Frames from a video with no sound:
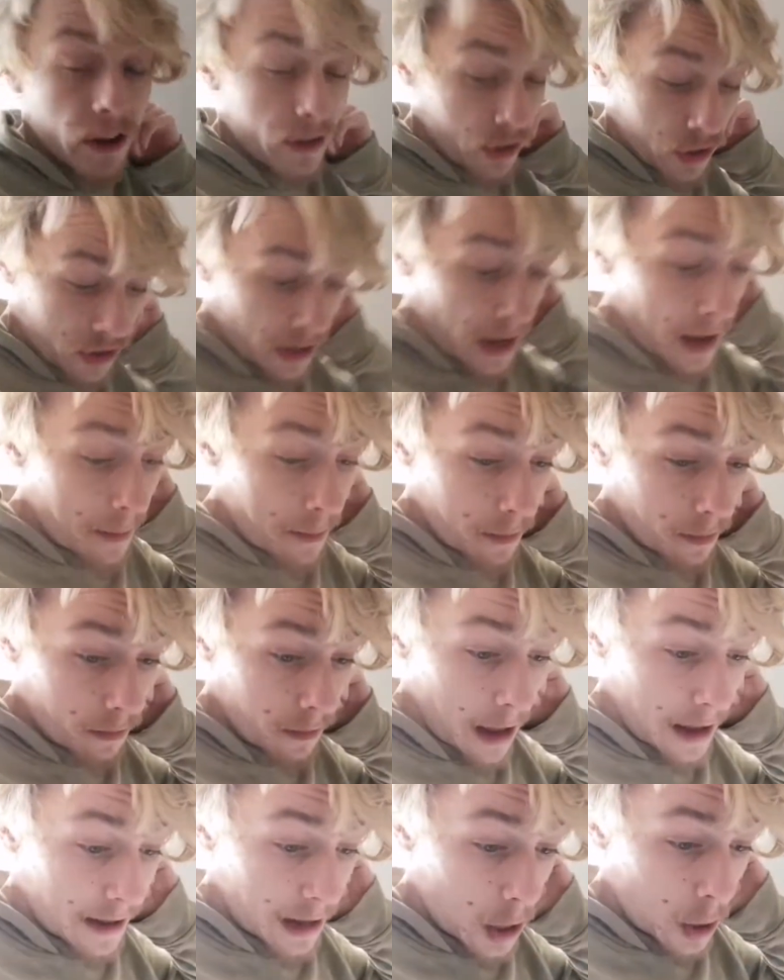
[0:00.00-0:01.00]
it and just get
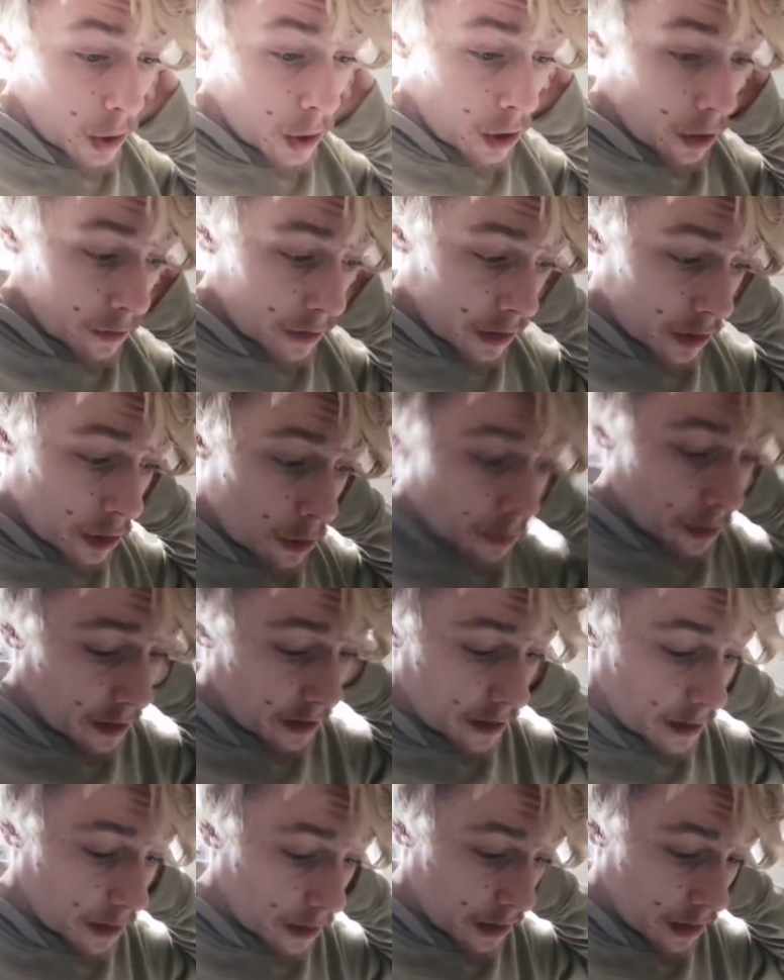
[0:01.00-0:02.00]
out, because I don't want
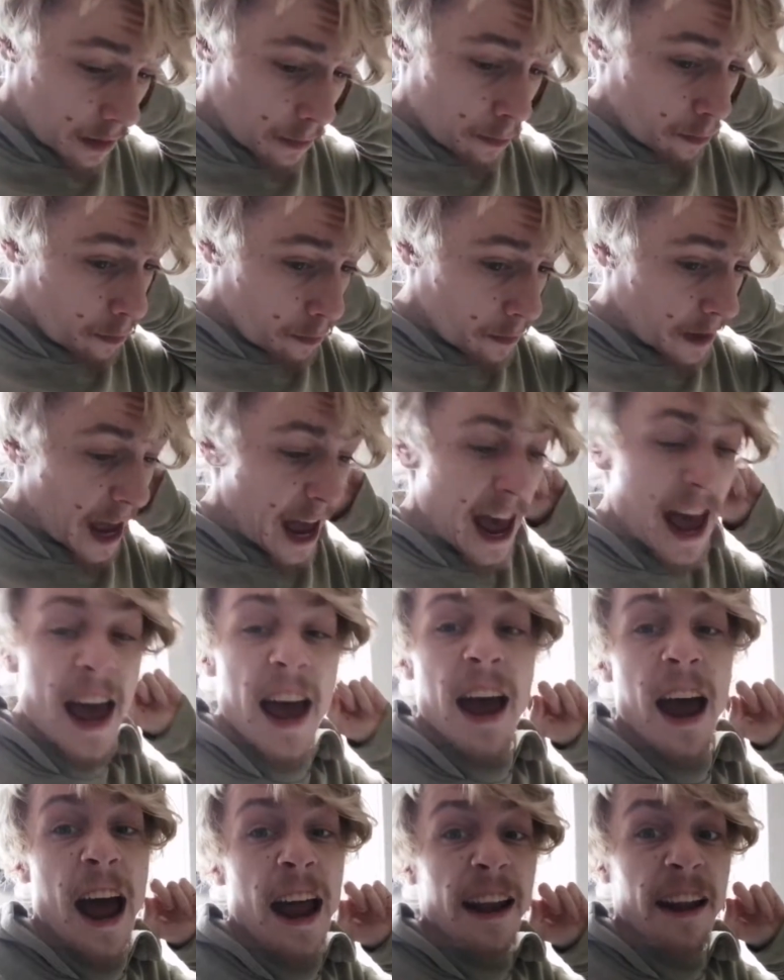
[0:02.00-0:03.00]
it to get
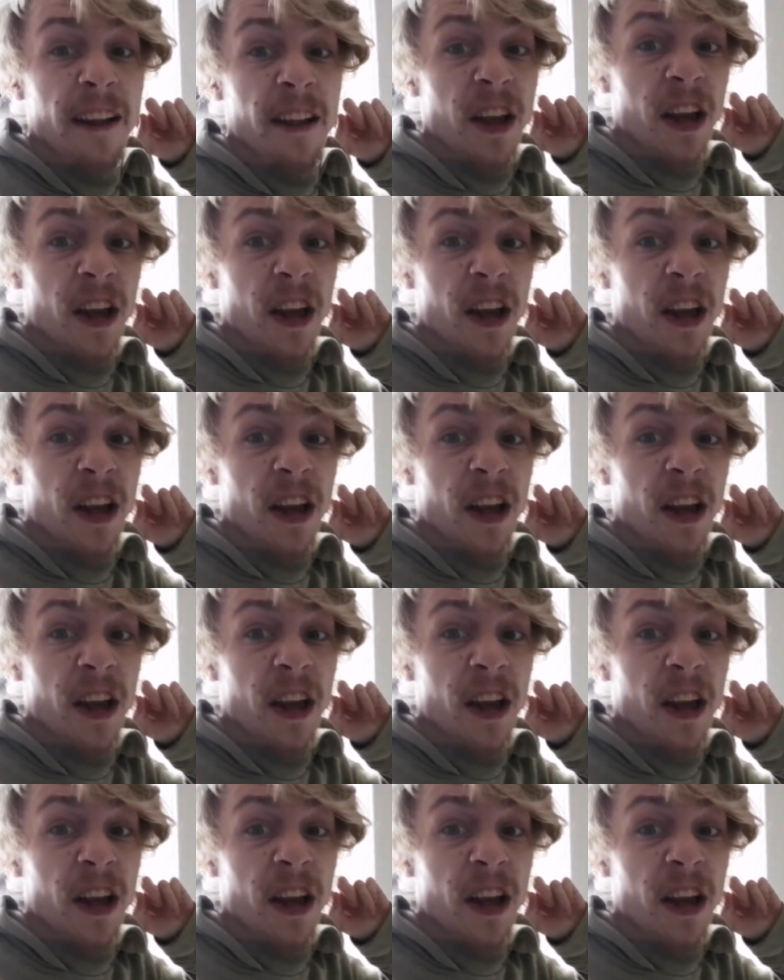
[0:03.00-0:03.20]
any